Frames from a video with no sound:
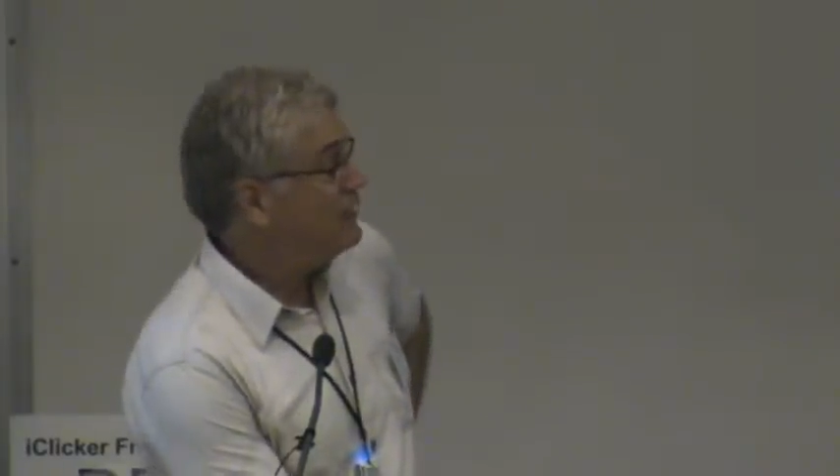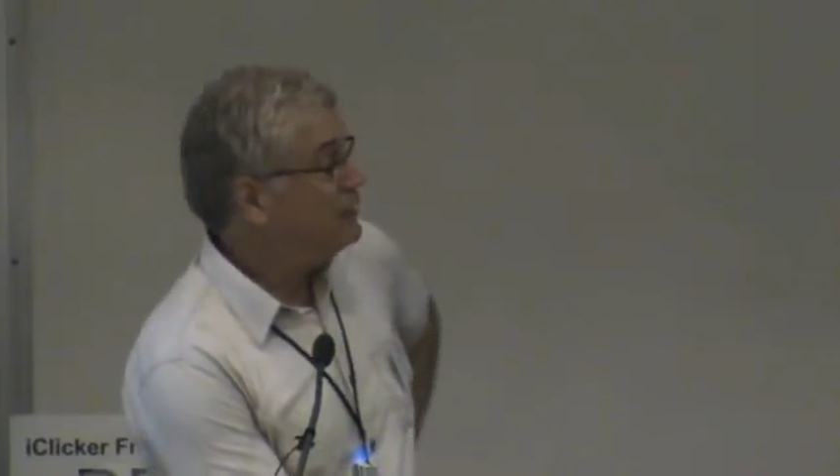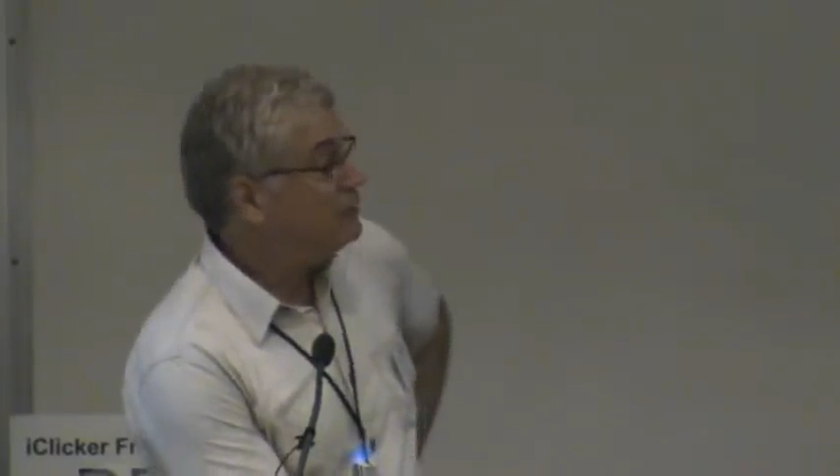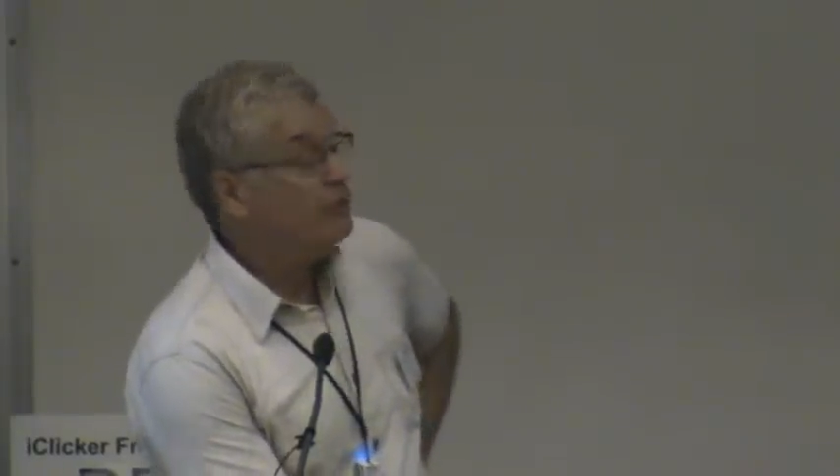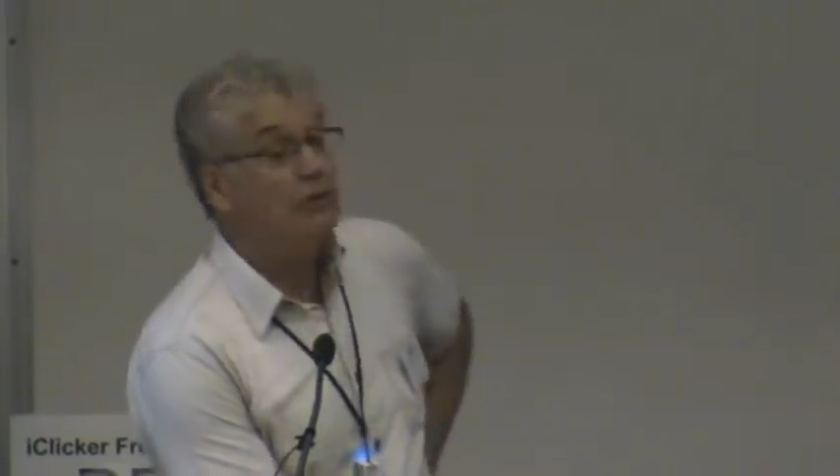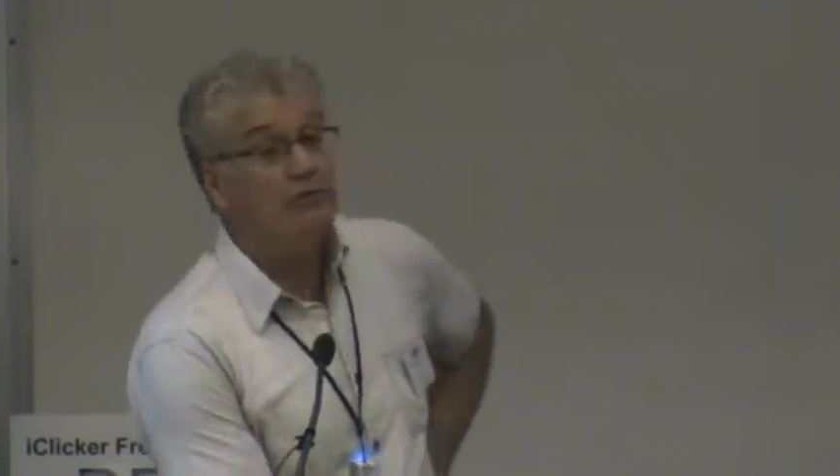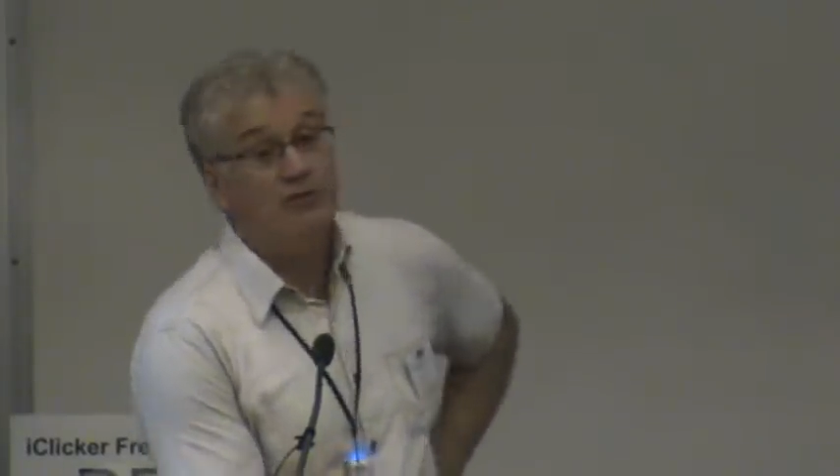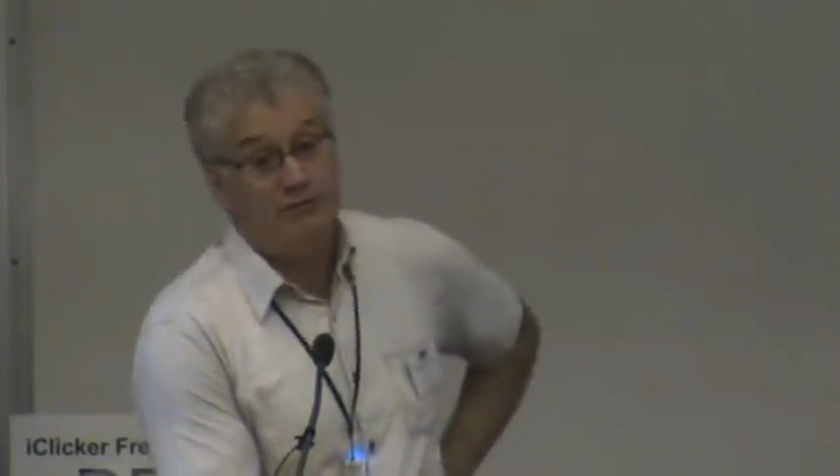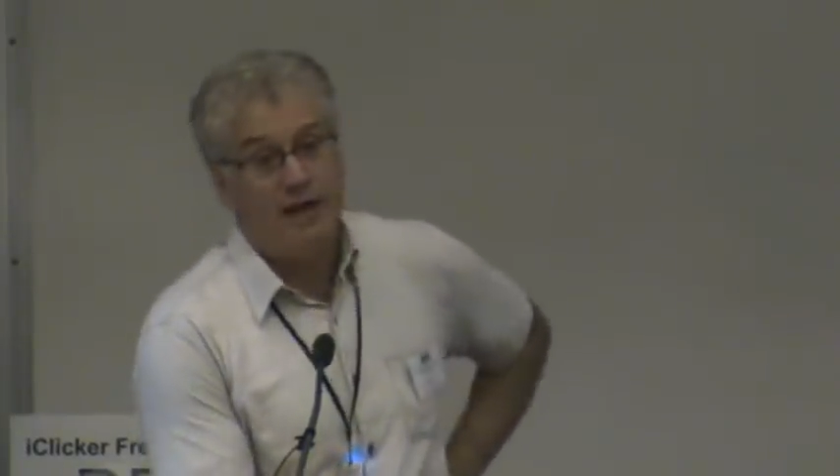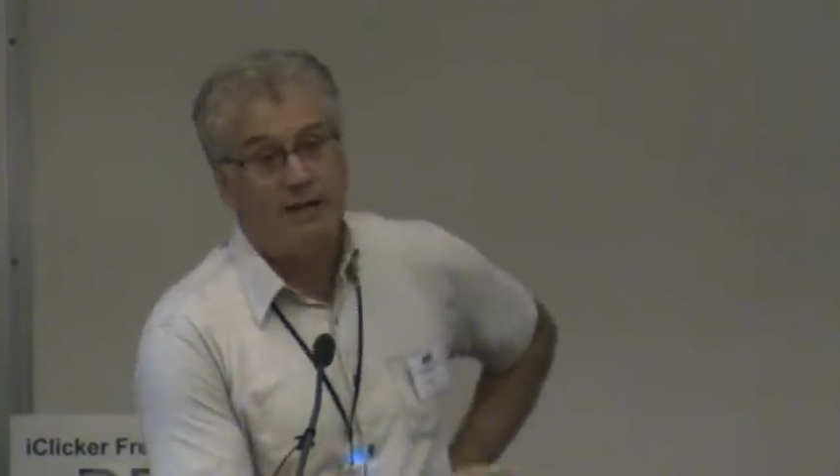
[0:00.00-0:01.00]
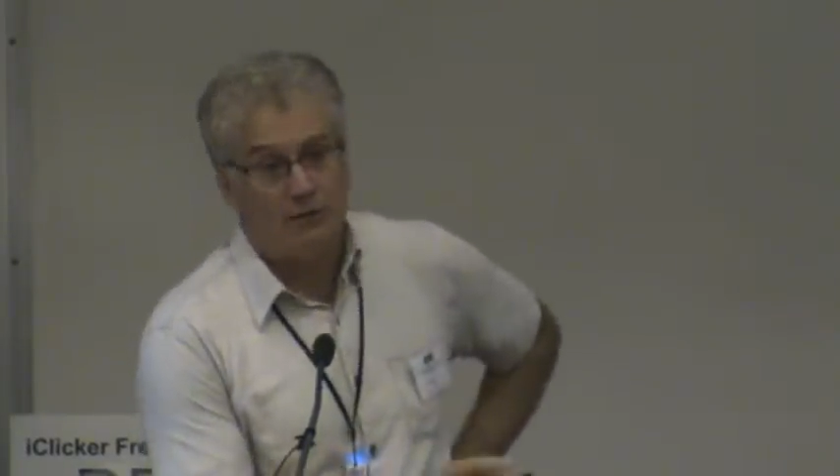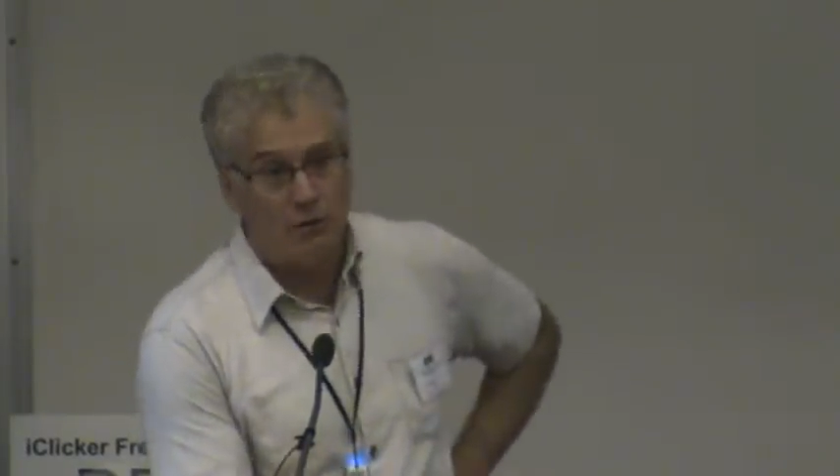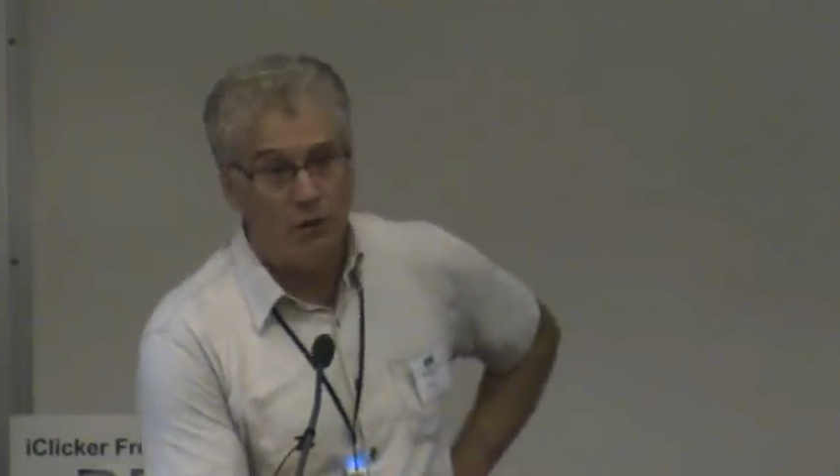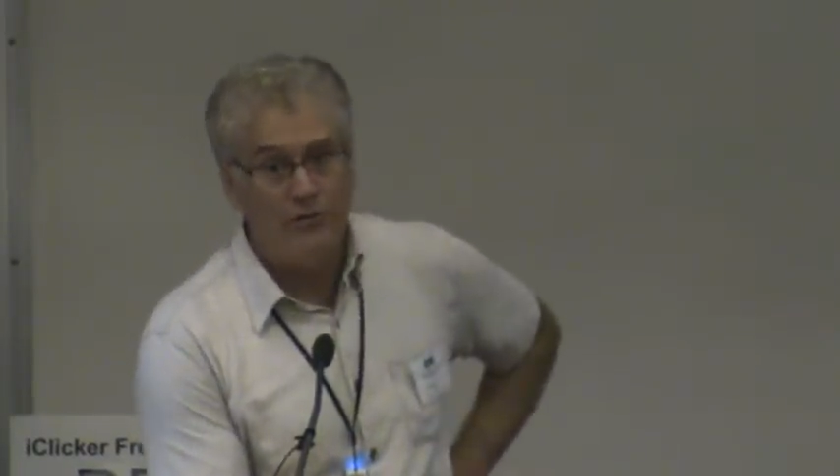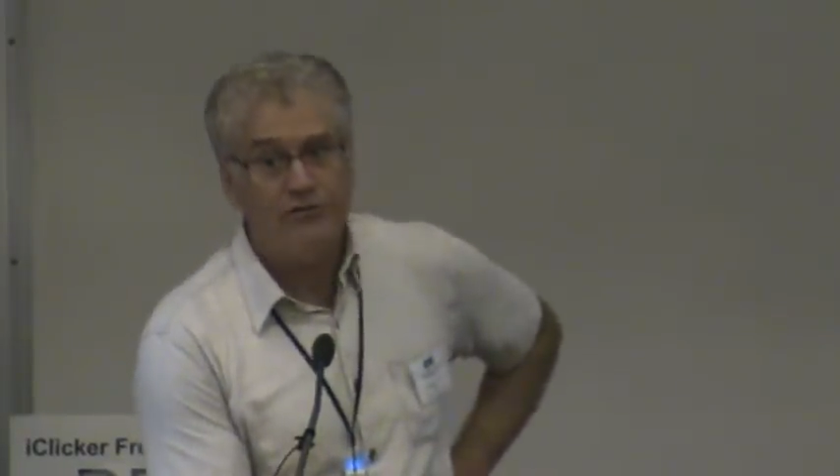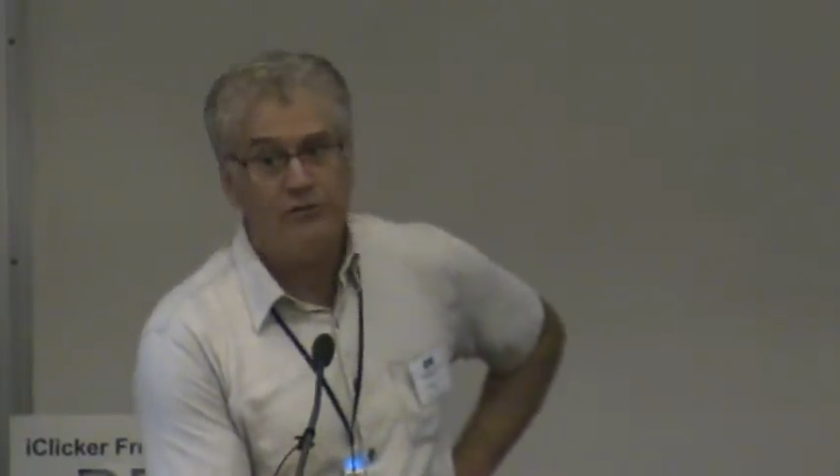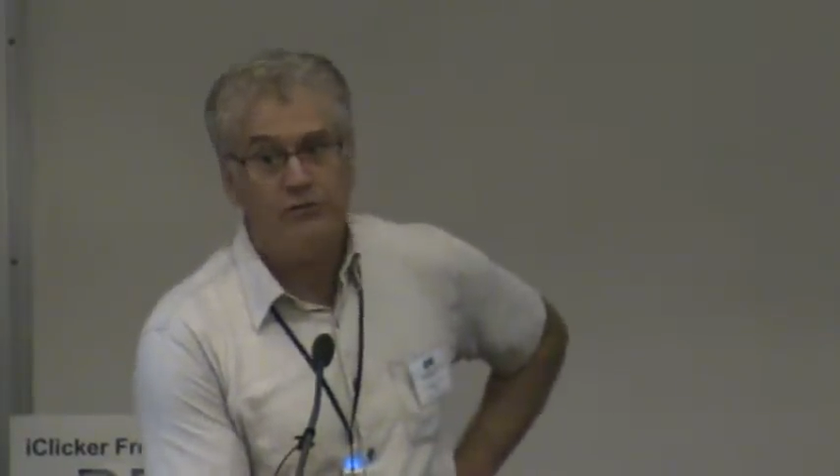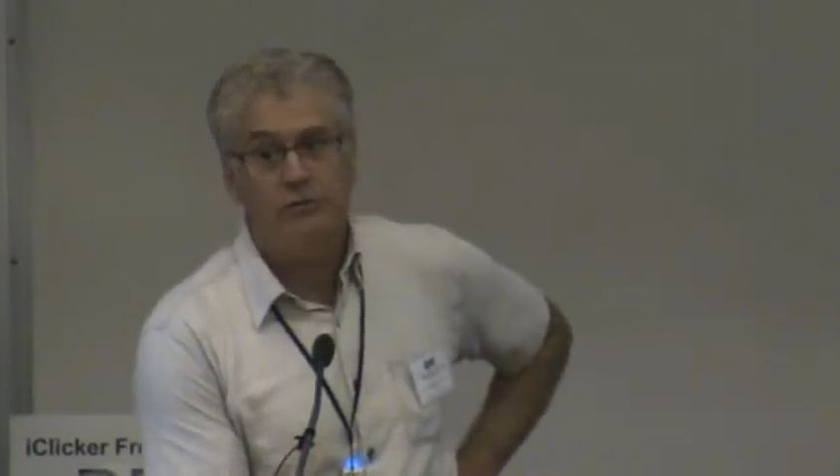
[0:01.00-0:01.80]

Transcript: Many of those, in fact, are also